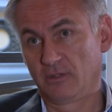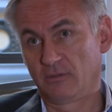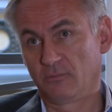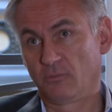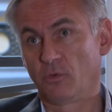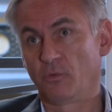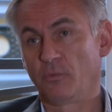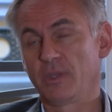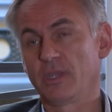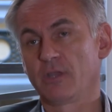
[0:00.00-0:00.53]

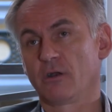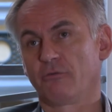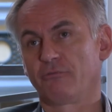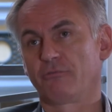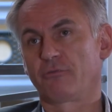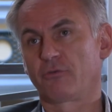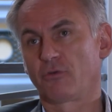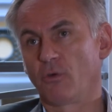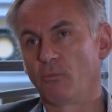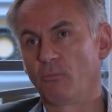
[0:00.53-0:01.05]
What we
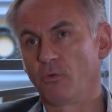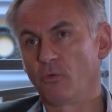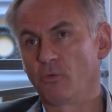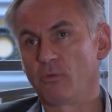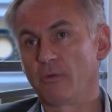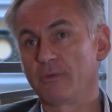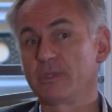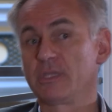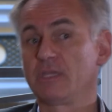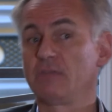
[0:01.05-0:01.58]
offer on board,
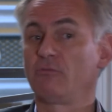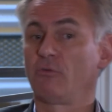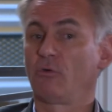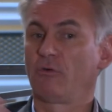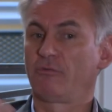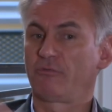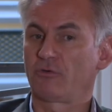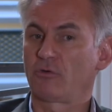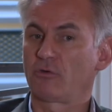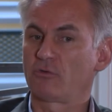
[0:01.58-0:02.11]
what we even
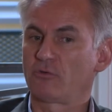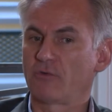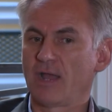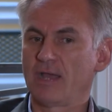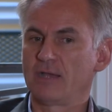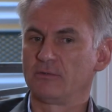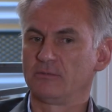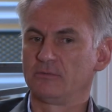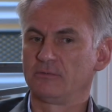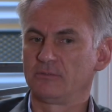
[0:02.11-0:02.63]
offer on
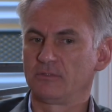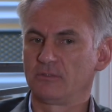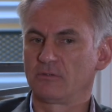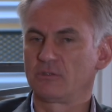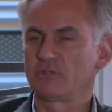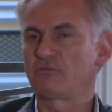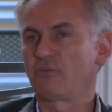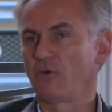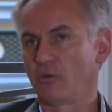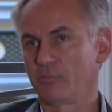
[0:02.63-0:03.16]
ground, you know,
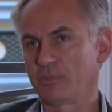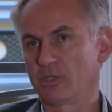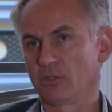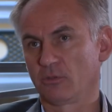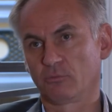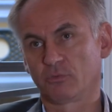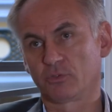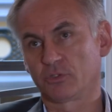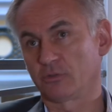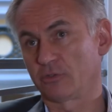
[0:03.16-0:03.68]
is far
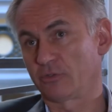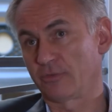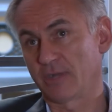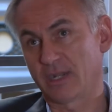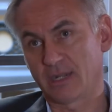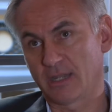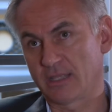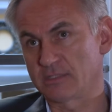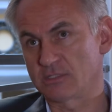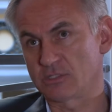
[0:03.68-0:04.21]
beyond what other
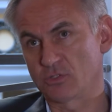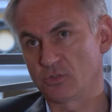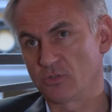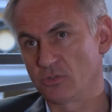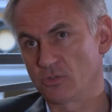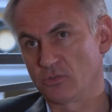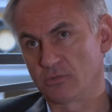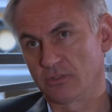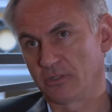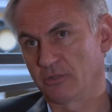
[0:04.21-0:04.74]
airlines
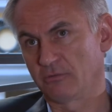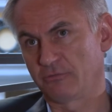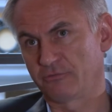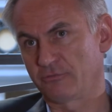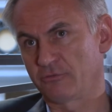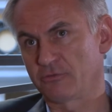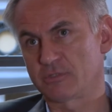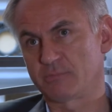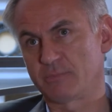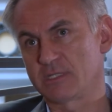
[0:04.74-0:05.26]
do. You know,
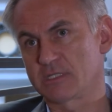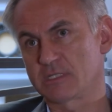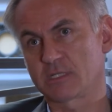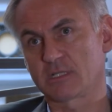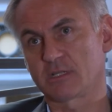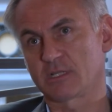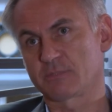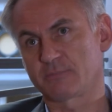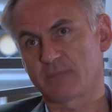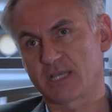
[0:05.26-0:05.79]
first business
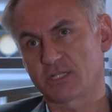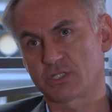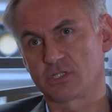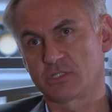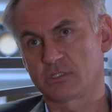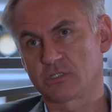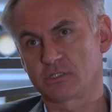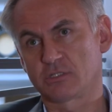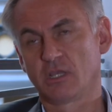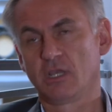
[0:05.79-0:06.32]
class
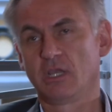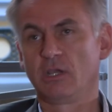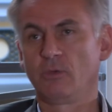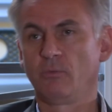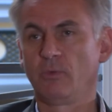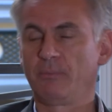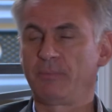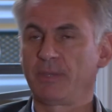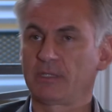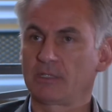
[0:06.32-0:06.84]
passengers,
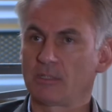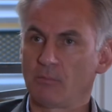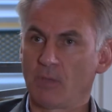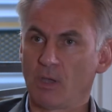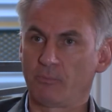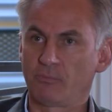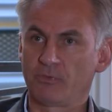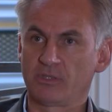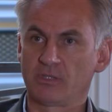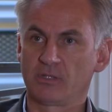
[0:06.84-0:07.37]
we pick them
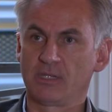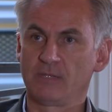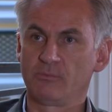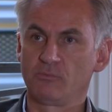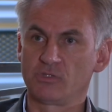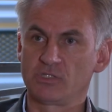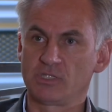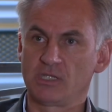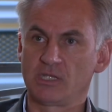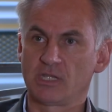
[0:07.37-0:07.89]
up with a
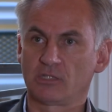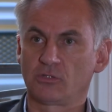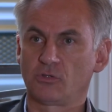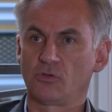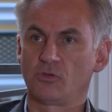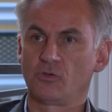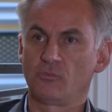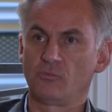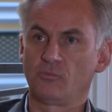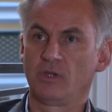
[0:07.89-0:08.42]
limousine at
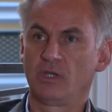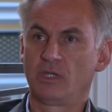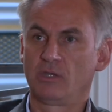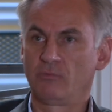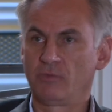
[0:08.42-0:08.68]
home.